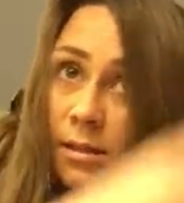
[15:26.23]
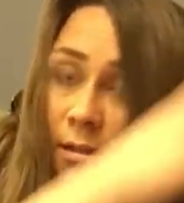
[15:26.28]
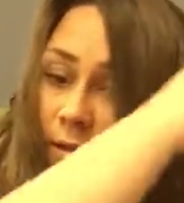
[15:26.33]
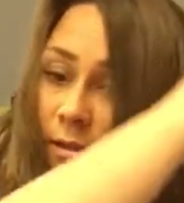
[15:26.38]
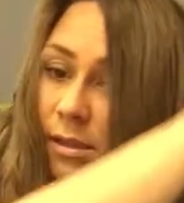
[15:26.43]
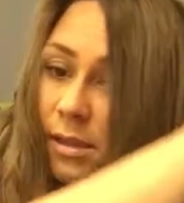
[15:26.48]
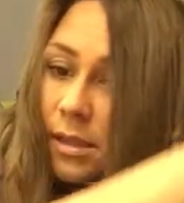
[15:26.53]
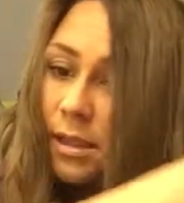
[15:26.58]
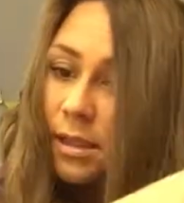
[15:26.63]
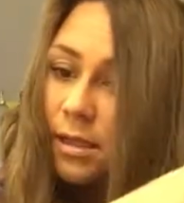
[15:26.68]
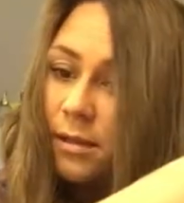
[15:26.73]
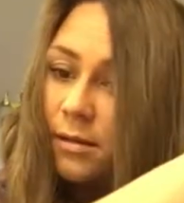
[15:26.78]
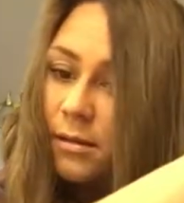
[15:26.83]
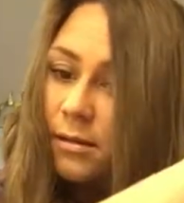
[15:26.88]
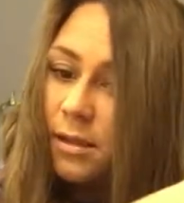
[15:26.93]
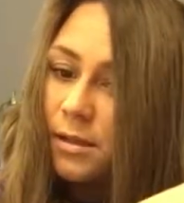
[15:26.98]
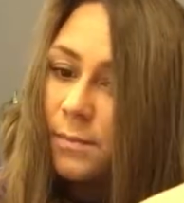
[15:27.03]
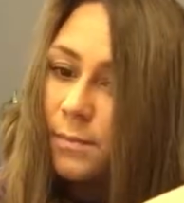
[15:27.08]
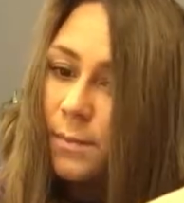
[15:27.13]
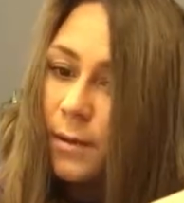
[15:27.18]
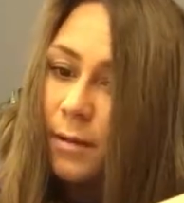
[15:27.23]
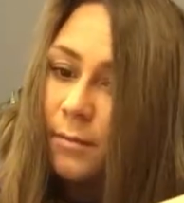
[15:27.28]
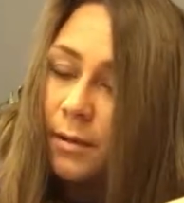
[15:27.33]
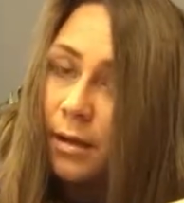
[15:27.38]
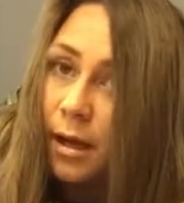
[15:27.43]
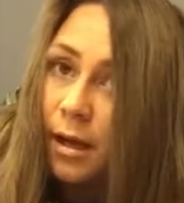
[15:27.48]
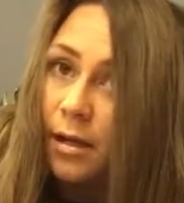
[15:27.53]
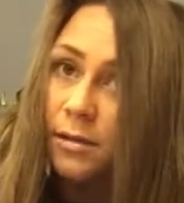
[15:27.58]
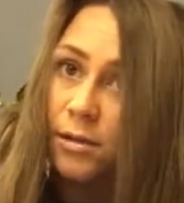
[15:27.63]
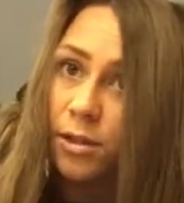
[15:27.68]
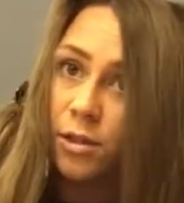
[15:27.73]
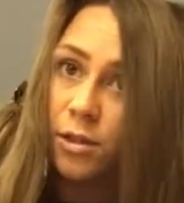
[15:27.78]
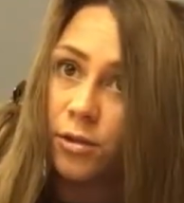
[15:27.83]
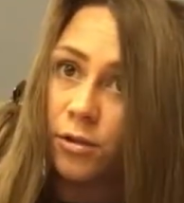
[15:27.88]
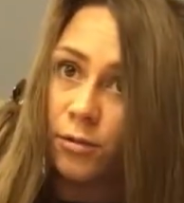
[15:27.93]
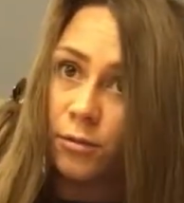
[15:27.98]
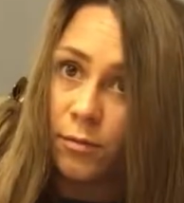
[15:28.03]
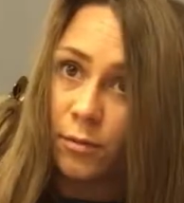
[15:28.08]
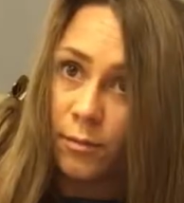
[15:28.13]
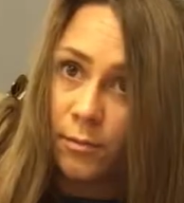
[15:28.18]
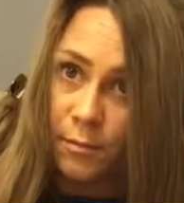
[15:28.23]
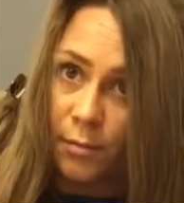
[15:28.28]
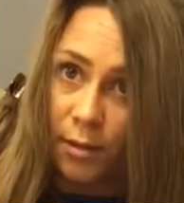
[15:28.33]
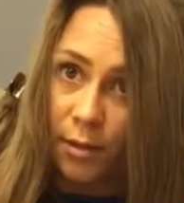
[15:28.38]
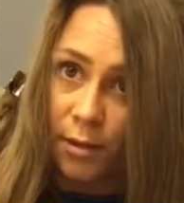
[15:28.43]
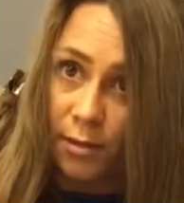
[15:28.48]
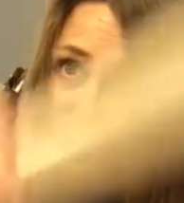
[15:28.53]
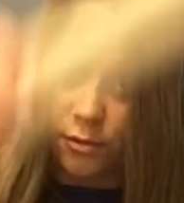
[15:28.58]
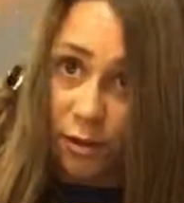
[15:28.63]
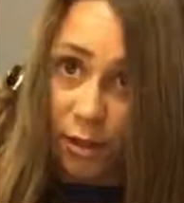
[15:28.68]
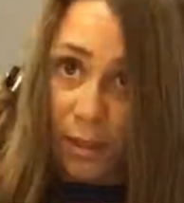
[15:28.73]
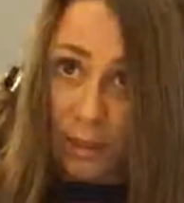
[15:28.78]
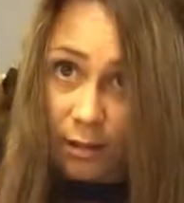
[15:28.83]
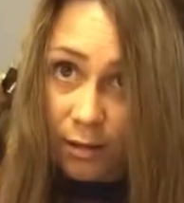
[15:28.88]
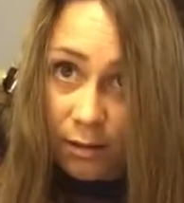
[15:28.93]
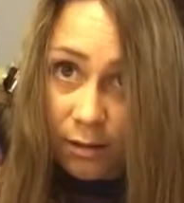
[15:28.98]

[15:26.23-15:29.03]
See, these probably got too blow dried.